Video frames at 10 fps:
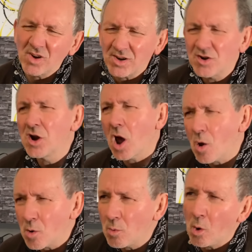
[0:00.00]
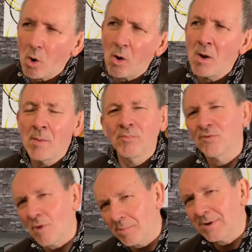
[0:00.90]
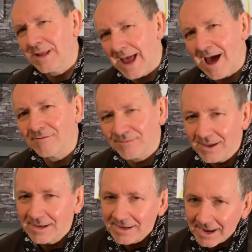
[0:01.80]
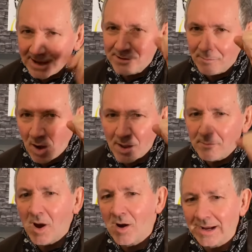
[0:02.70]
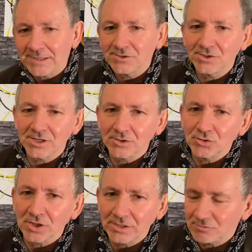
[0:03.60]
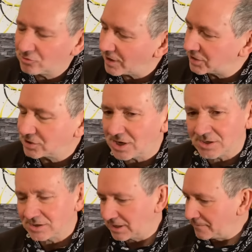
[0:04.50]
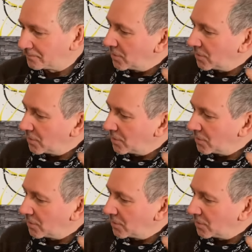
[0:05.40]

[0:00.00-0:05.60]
know or properly have in my mind, you know, in great certainty.